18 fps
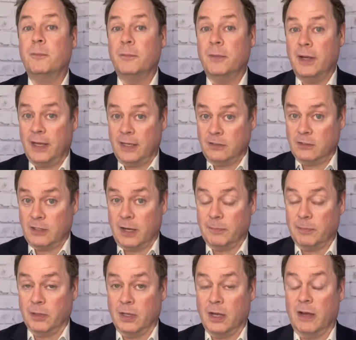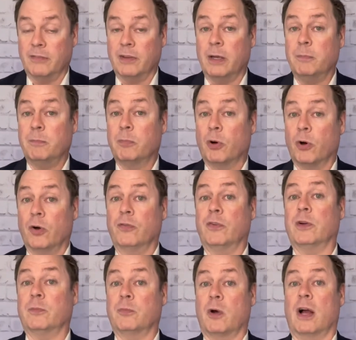example of a
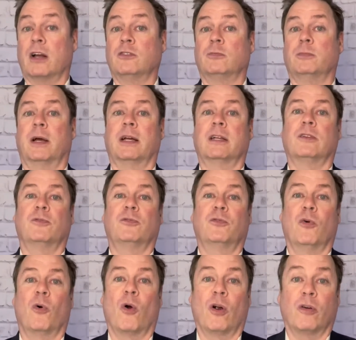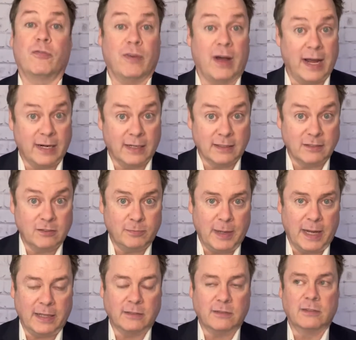perfect prospect for final
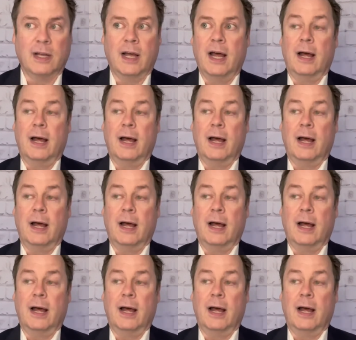expense.